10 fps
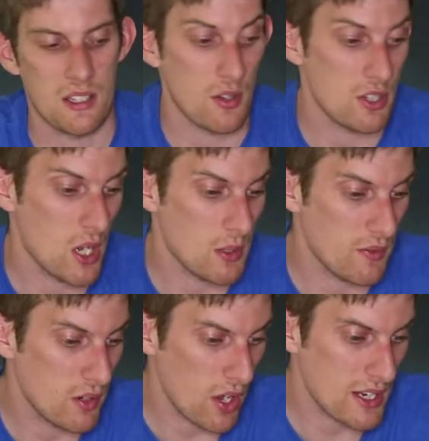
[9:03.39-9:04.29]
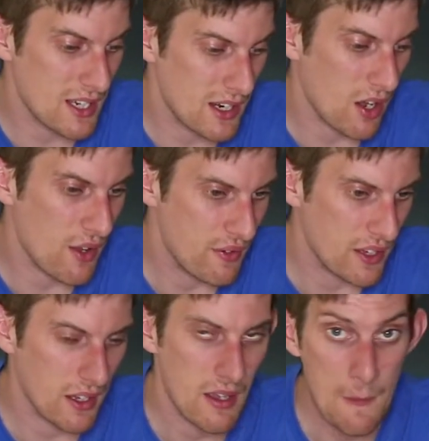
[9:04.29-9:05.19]
So in terms of lighting, I
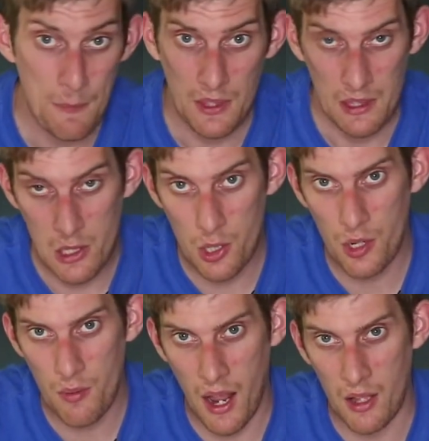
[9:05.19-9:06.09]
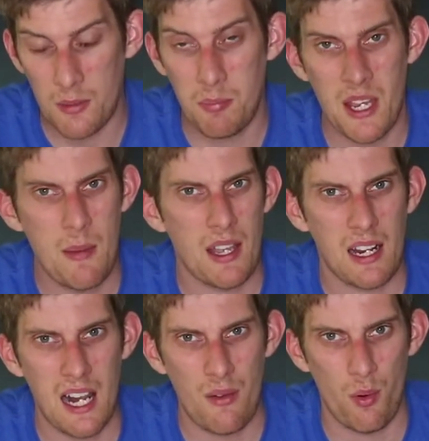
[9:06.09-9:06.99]
think look around, be a bit
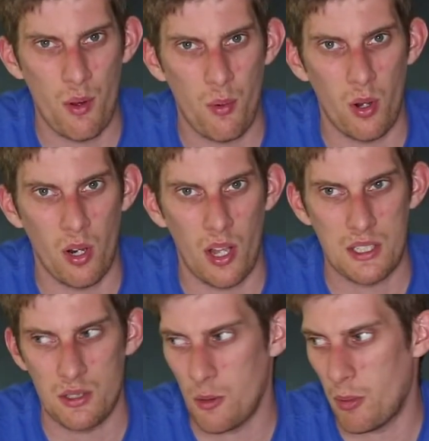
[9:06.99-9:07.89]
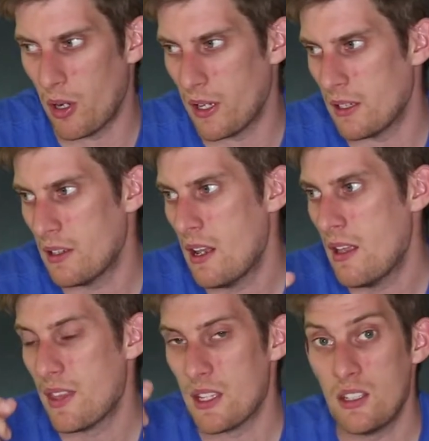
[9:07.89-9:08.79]
clever with what lighting you're buying.
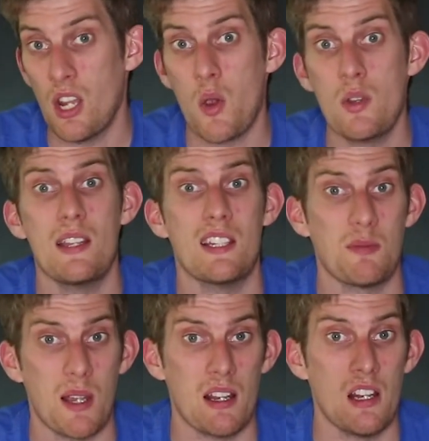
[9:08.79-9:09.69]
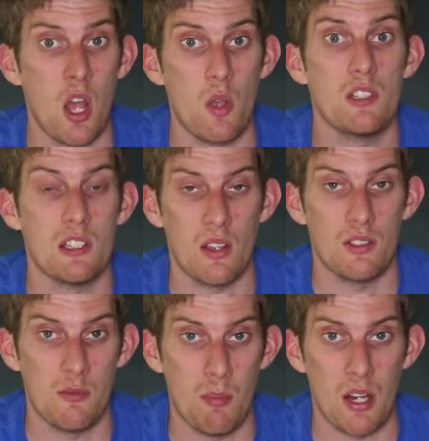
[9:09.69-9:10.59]
There's no need to spend loads and
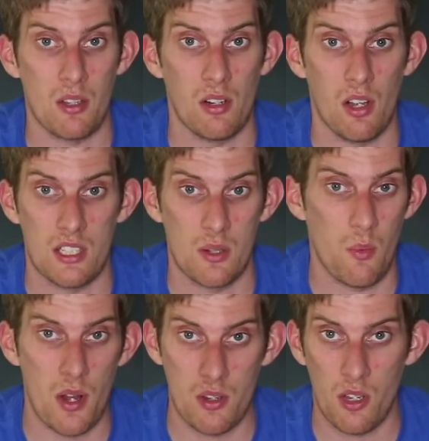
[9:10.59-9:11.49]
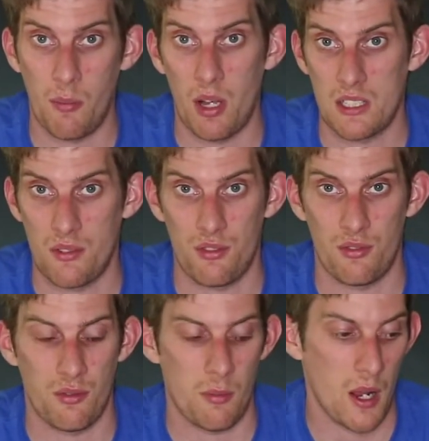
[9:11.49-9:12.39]
loads of money on lighting when you can buy something
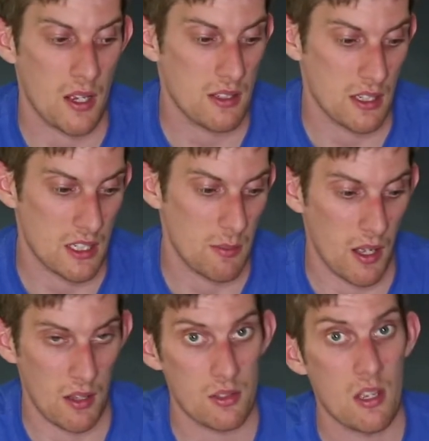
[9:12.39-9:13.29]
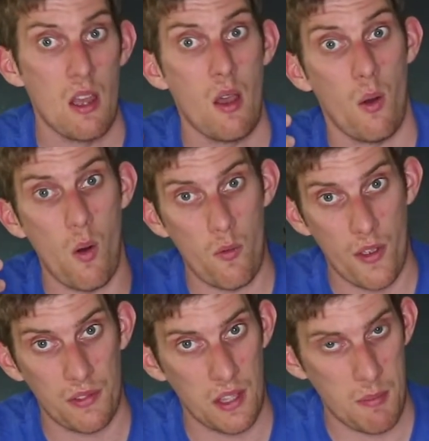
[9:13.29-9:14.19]
for about £60 or
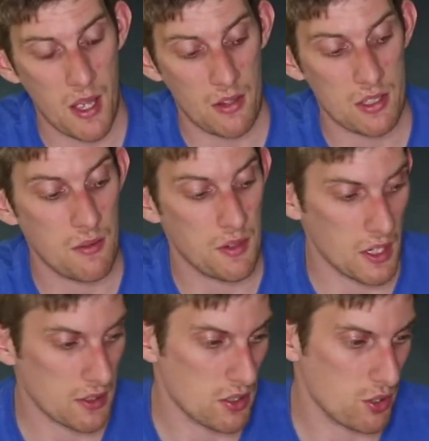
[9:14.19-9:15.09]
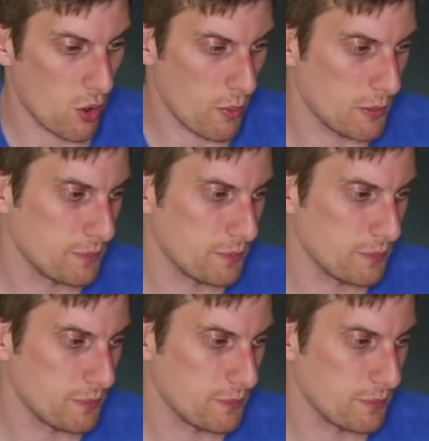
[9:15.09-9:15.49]
£15 if it does the job.